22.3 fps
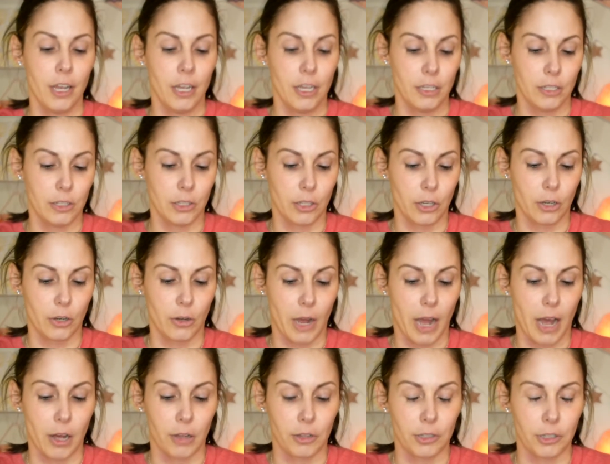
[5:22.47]
So
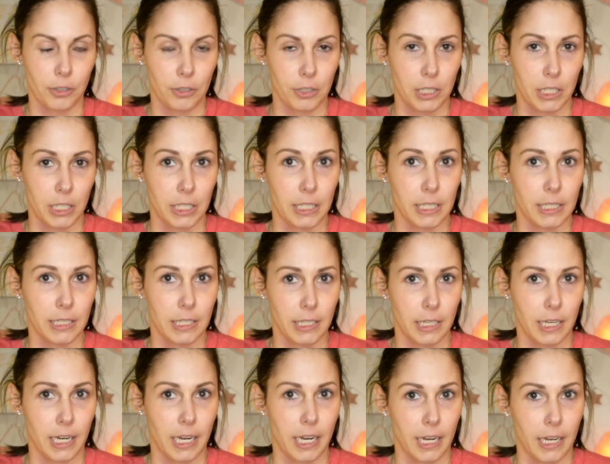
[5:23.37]
I'll use these
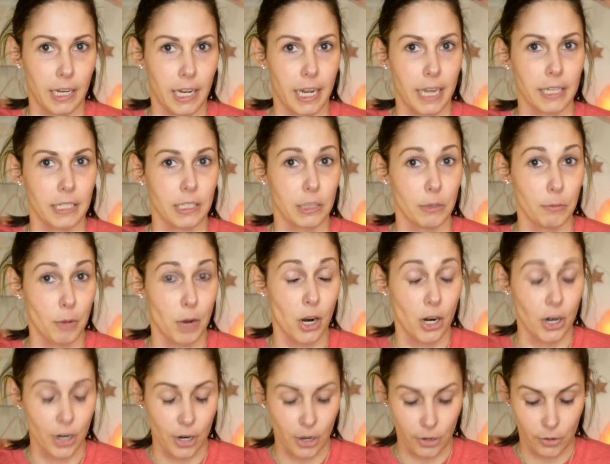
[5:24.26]
today and
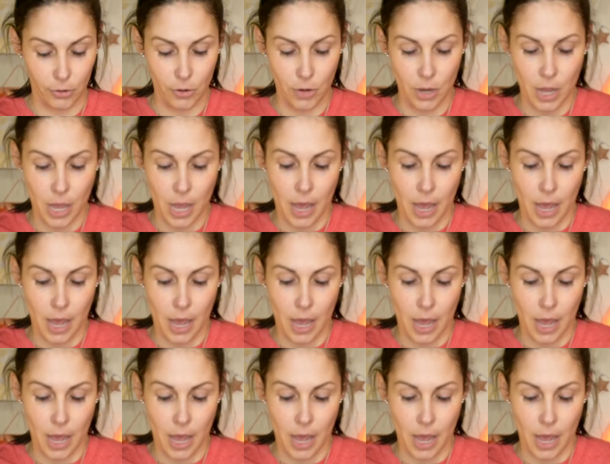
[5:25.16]
tomorrow.